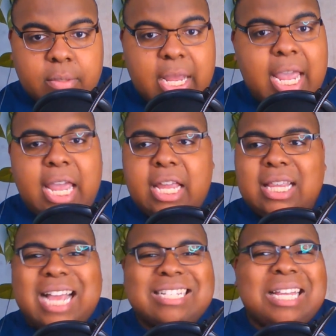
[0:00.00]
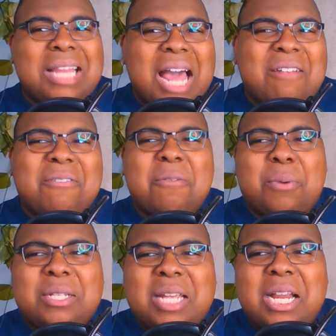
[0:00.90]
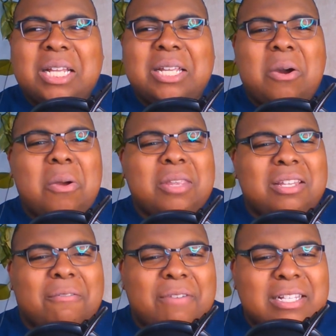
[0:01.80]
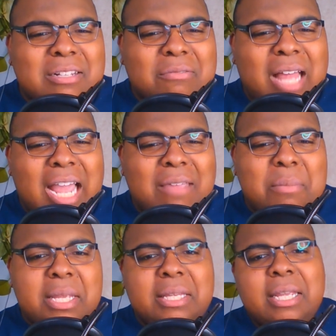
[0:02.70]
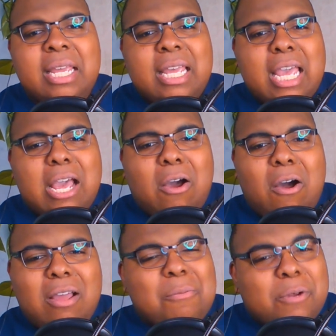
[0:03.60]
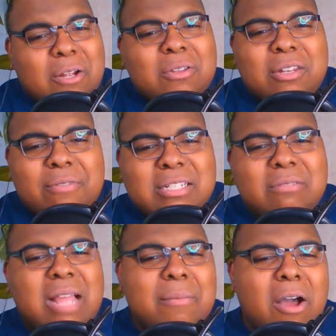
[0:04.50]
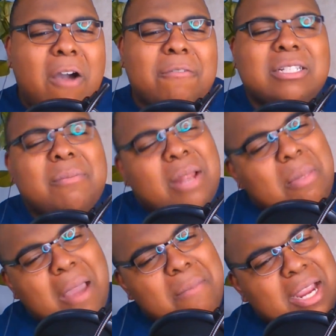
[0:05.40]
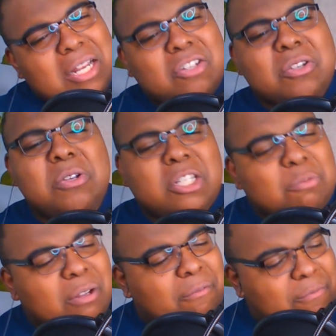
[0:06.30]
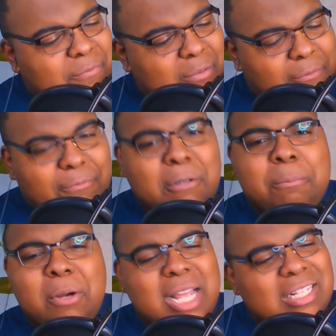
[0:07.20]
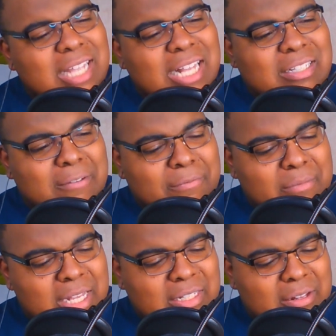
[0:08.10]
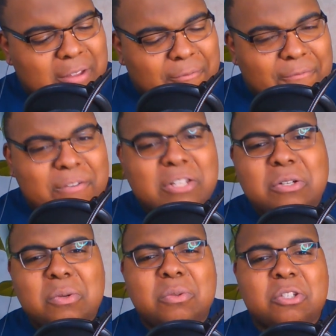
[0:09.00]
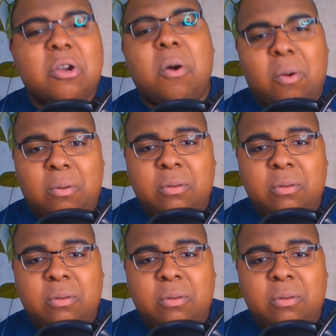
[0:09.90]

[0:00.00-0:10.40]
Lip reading: And that's a lot of, particularly on the defensive linemen, and on the defensive linemen, offensive linemen. I'm not making excuses, but football, it's a physical toll.